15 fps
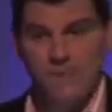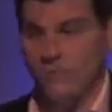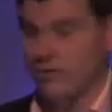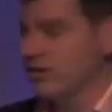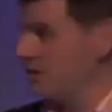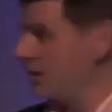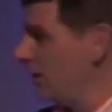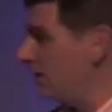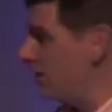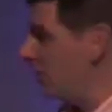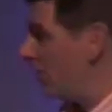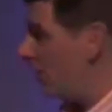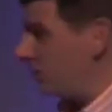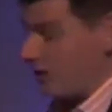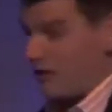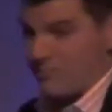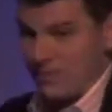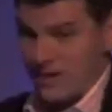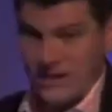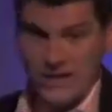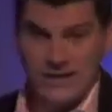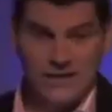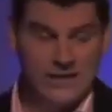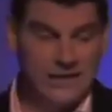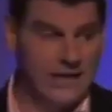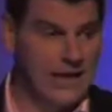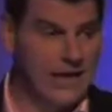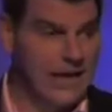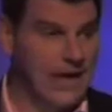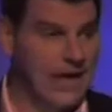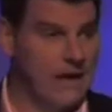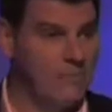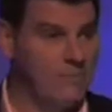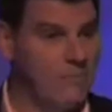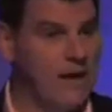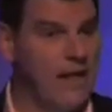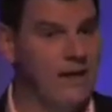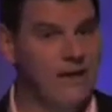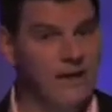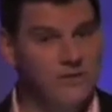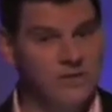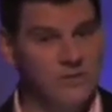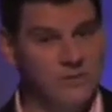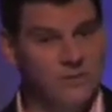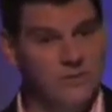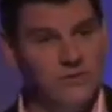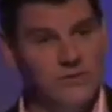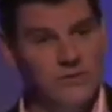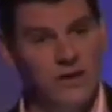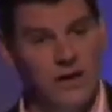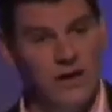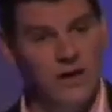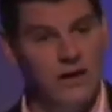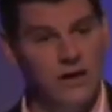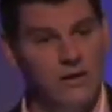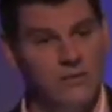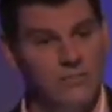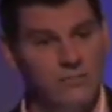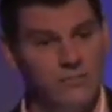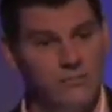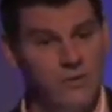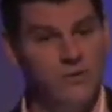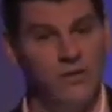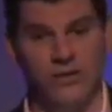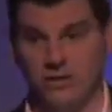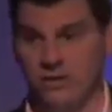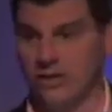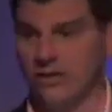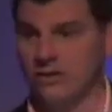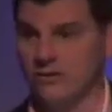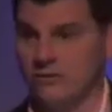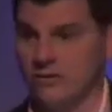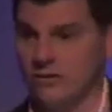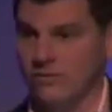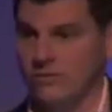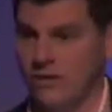We turn over 35 million, but our customers are field engineers.